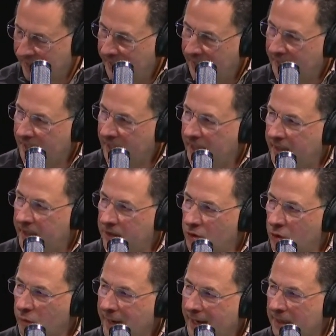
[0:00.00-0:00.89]
I get a
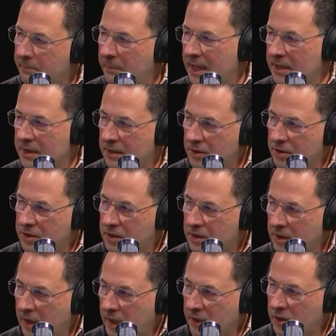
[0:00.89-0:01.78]
direct
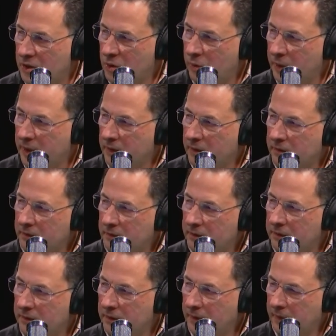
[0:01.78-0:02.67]
message on Twitter.
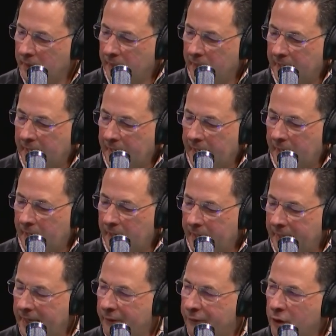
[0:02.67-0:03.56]

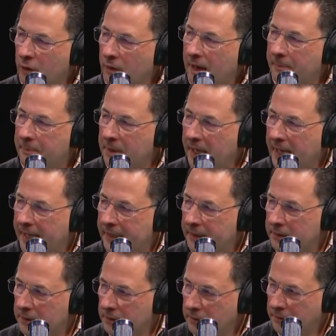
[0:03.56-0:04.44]
Hey, if you're up
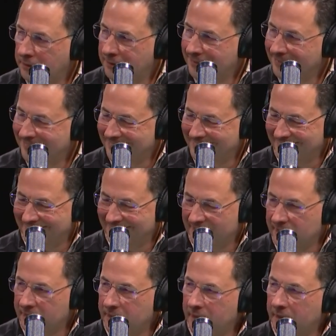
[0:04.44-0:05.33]
yet,
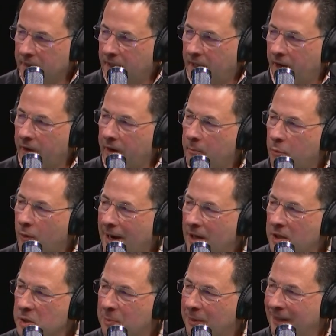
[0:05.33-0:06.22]
Gary
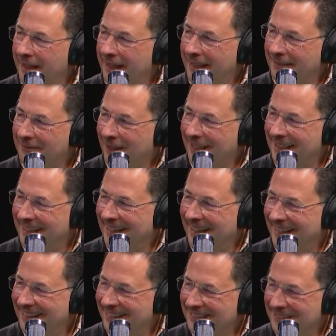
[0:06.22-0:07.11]
Brown's playing right
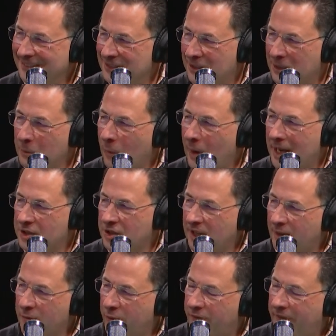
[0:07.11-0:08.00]
now. You can watch
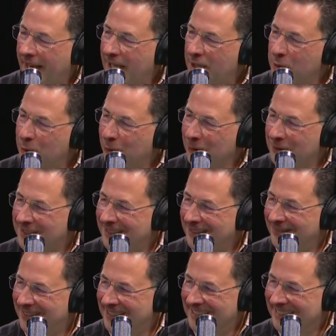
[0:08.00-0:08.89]
it on FanDuel
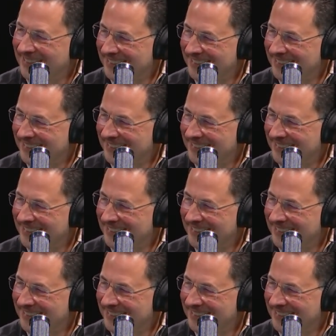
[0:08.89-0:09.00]
TV.